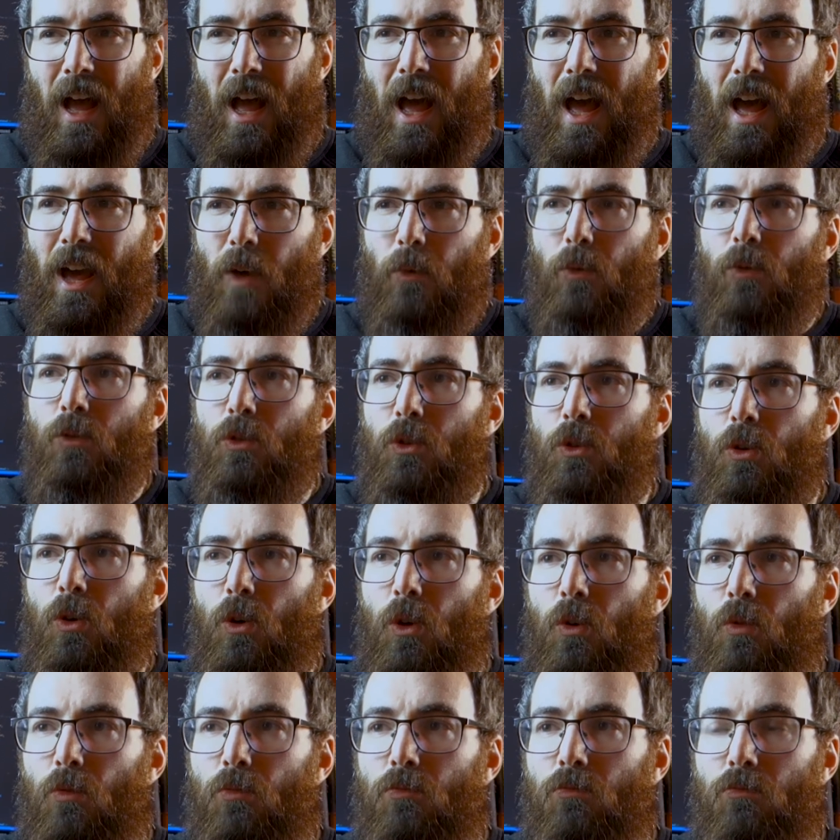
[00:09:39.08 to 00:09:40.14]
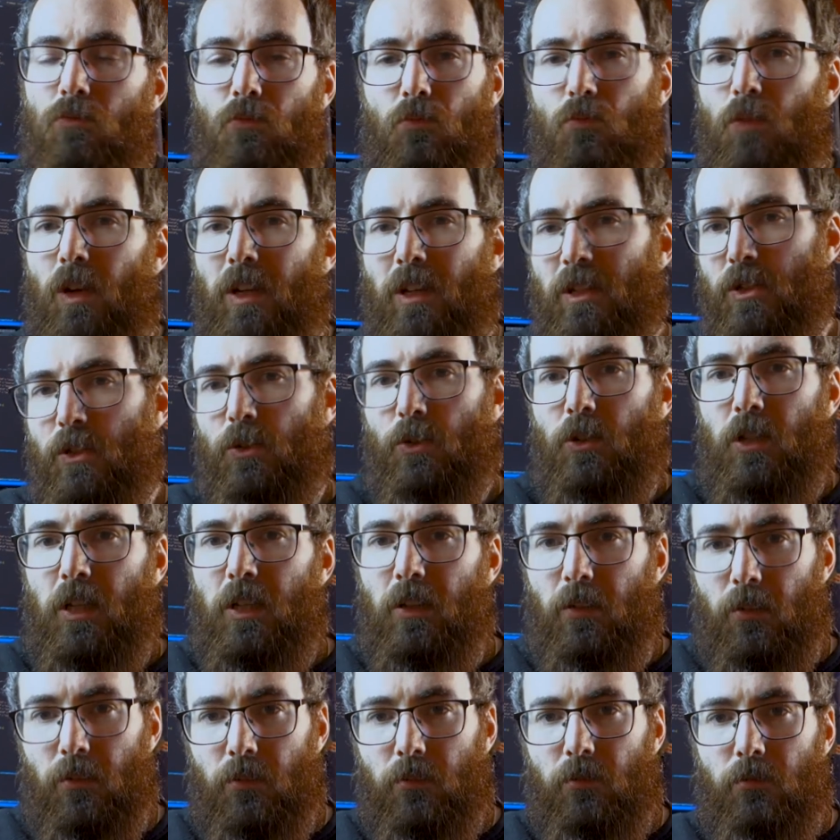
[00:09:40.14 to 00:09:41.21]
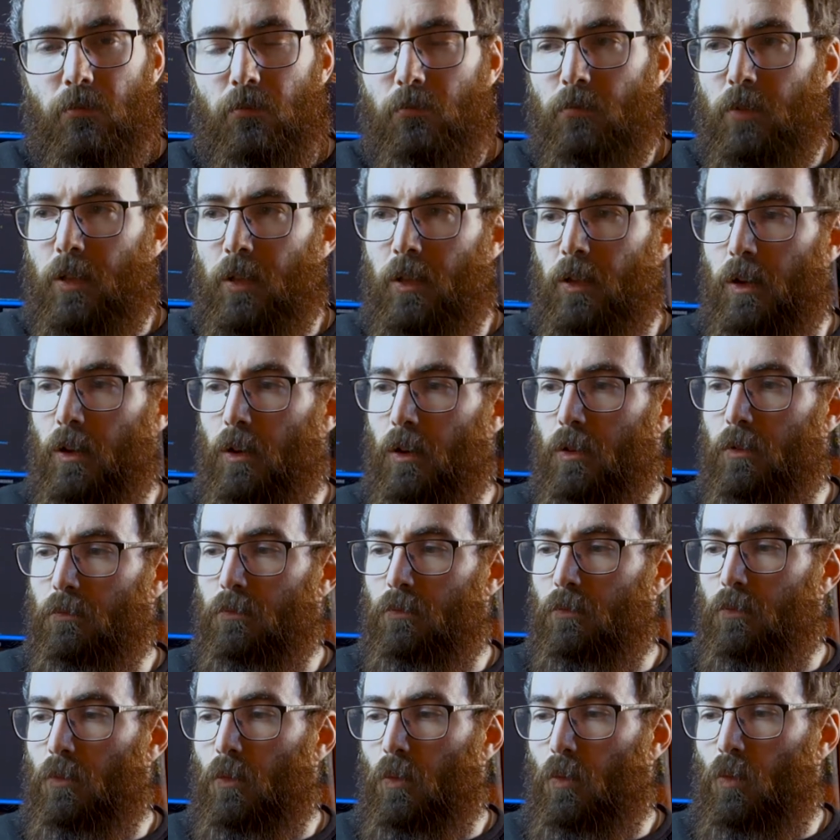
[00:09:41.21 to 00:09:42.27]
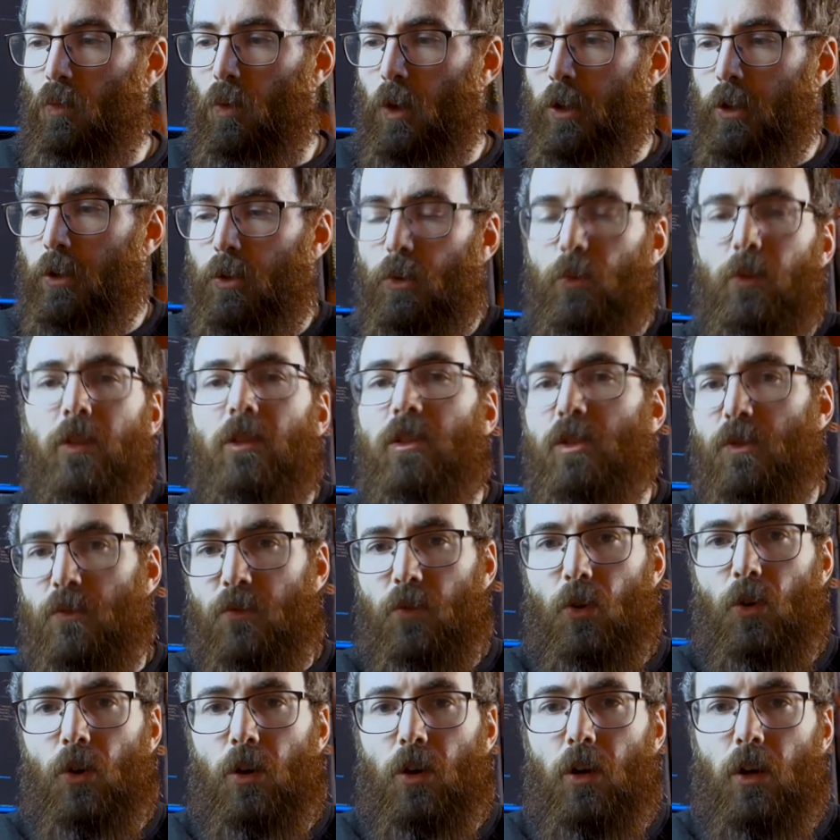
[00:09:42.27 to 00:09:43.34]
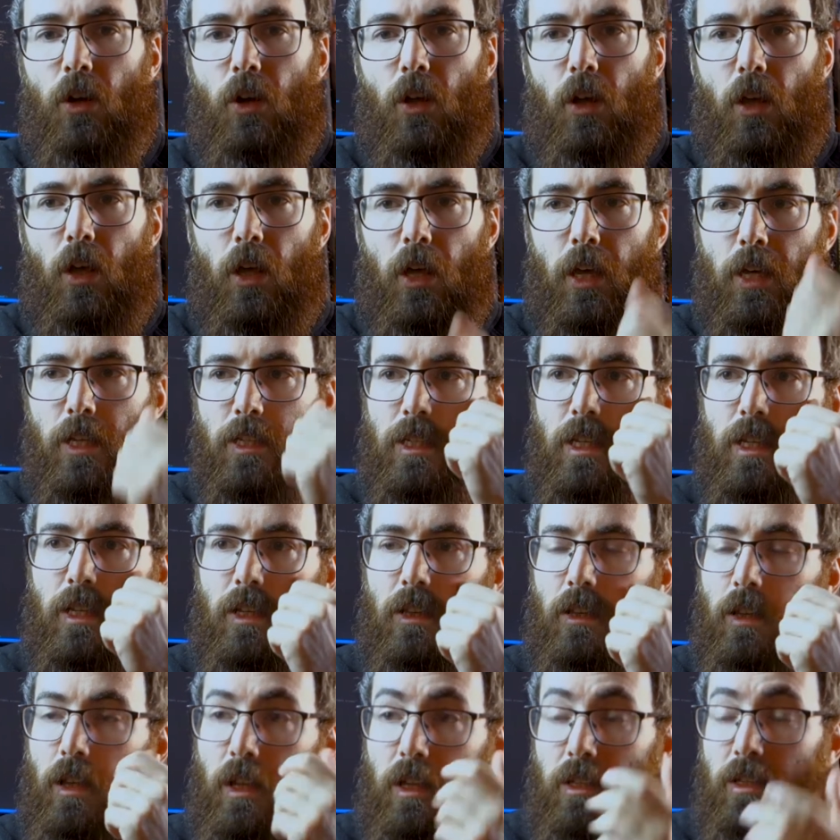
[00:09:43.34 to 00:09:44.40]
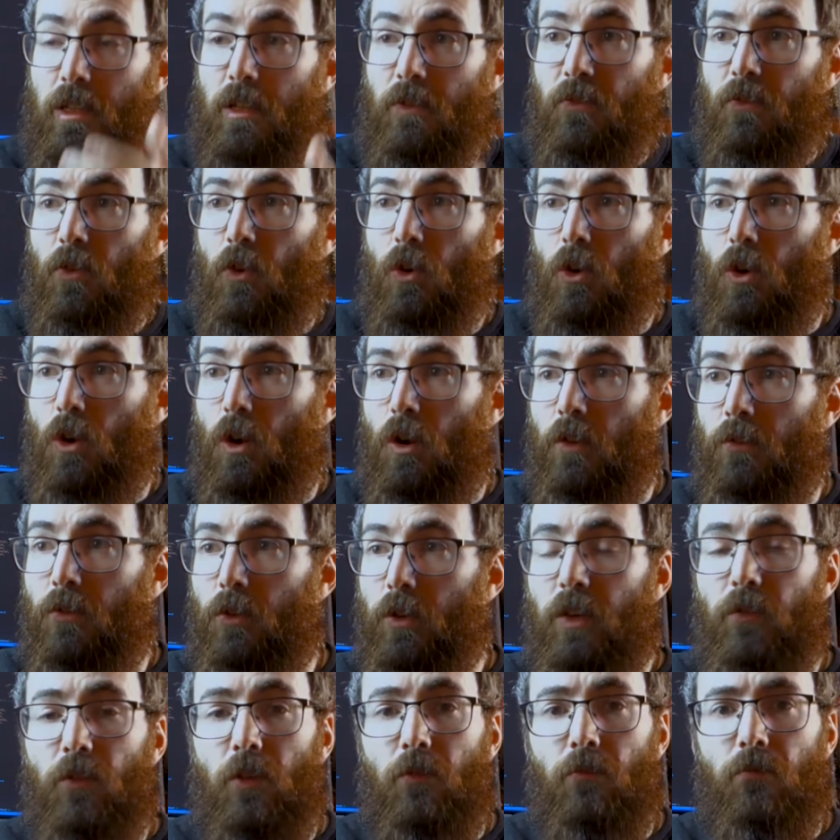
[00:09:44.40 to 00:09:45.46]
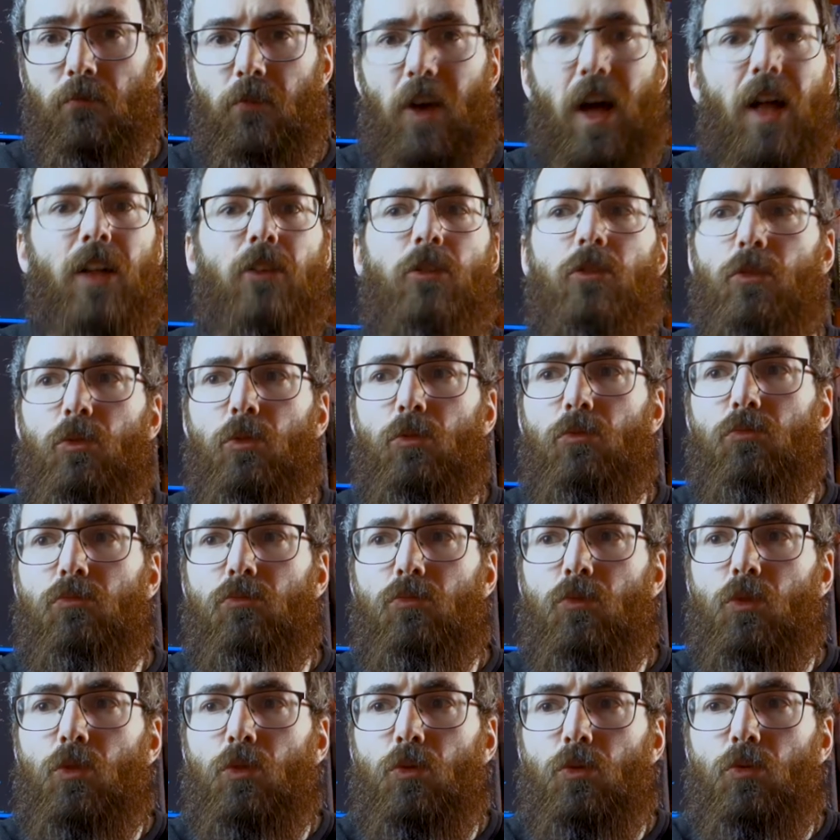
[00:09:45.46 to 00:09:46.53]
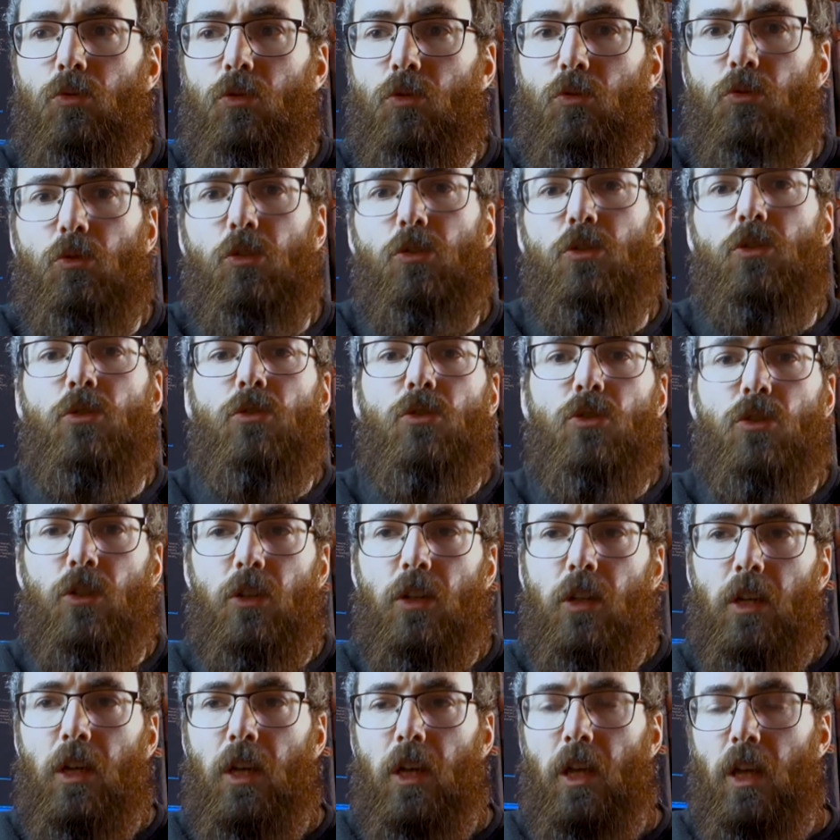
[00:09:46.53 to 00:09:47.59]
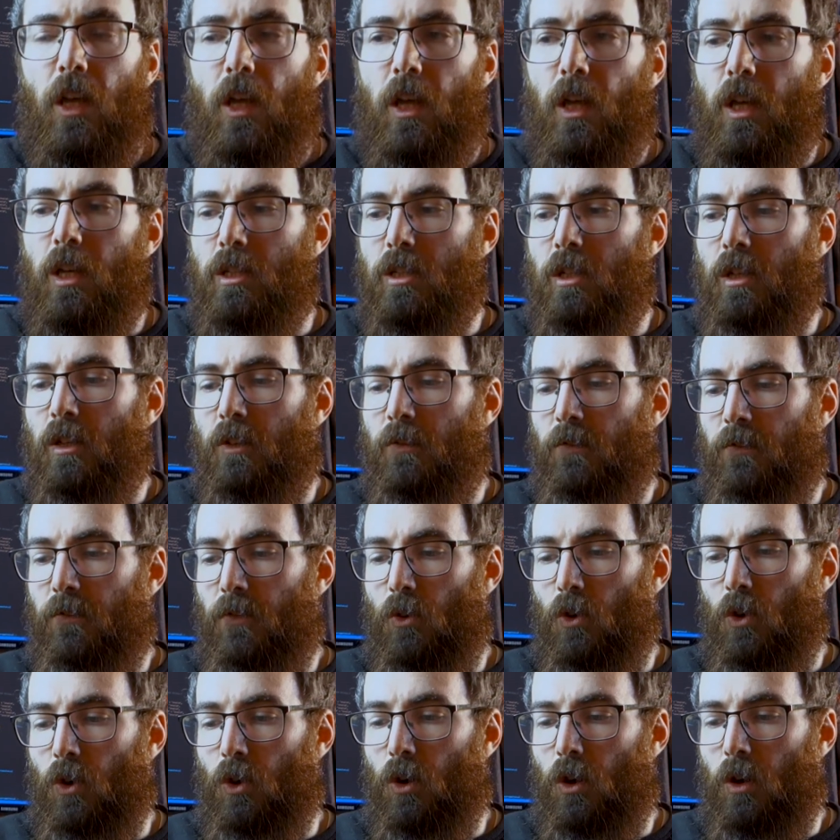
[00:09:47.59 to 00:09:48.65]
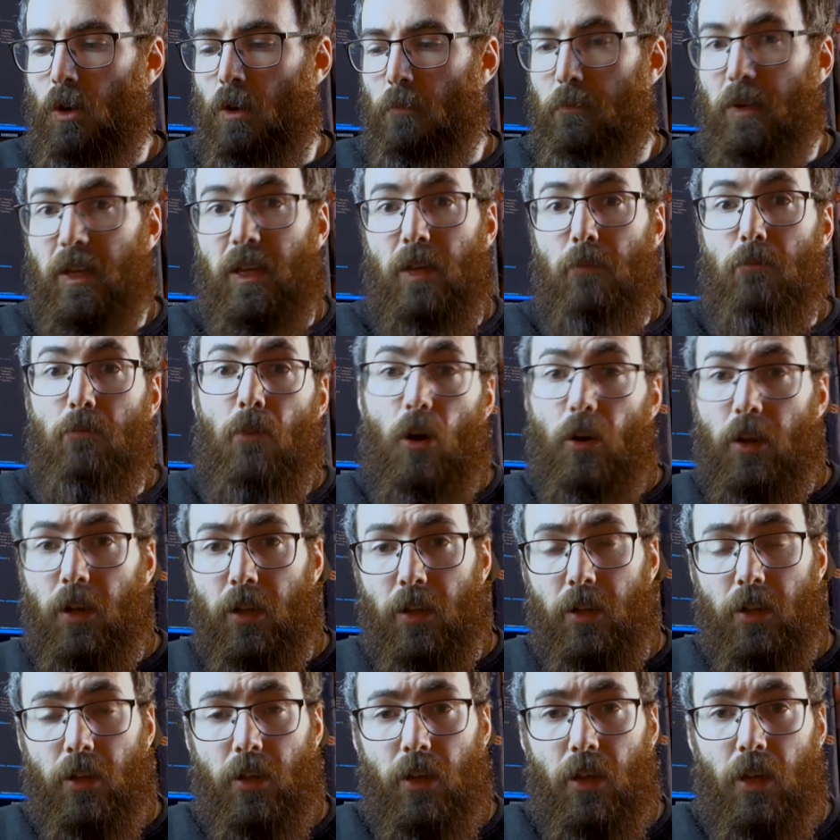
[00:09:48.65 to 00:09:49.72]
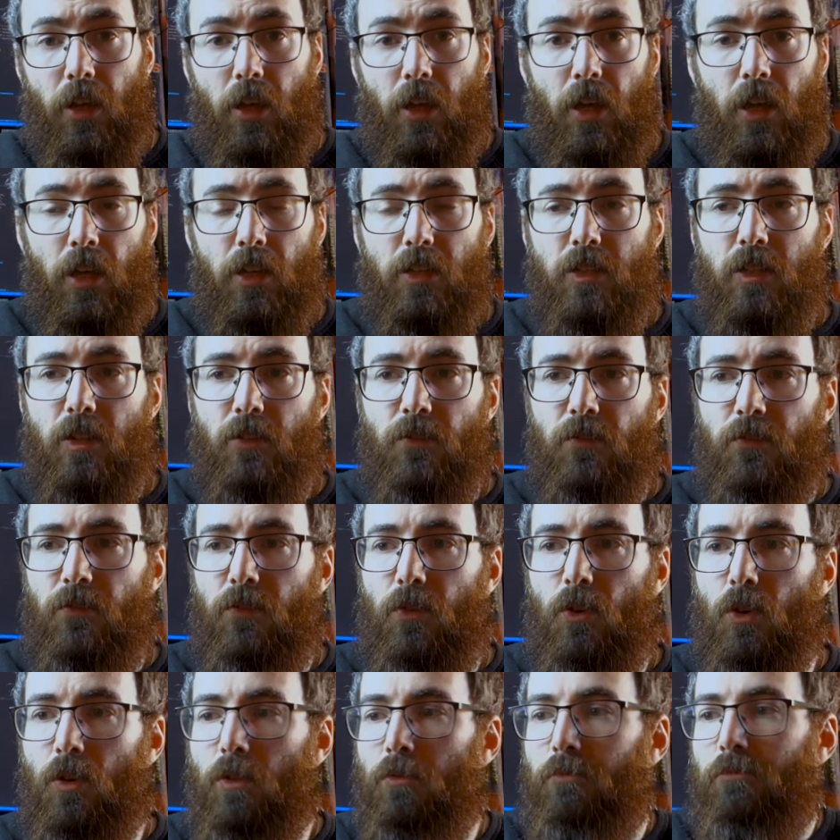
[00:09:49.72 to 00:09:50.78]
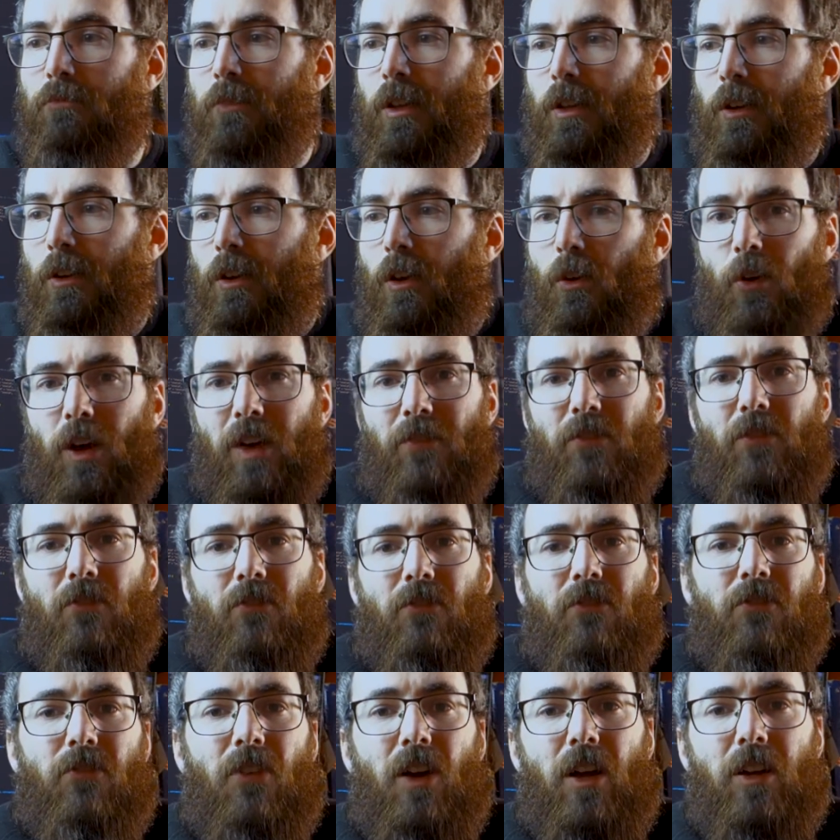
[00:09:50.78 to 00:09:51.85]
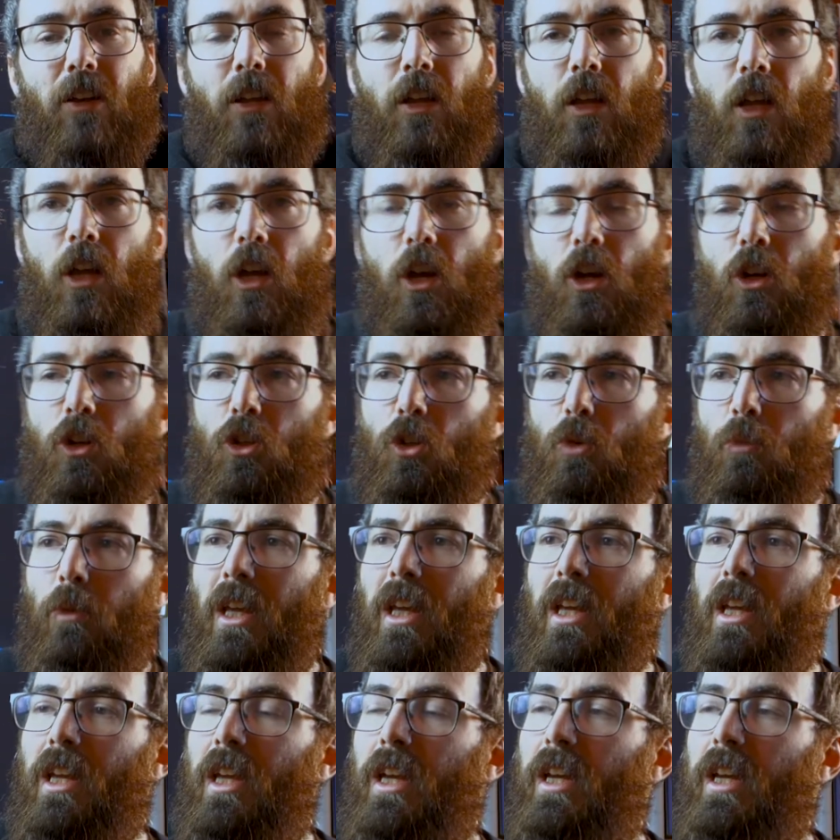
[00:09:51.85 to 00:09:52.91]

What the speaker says: I want to know, what is your deal? You know, what are you doing this for? Is it for giving value to the user? Is it for making money? Is it for, I don't know, having fun? To me,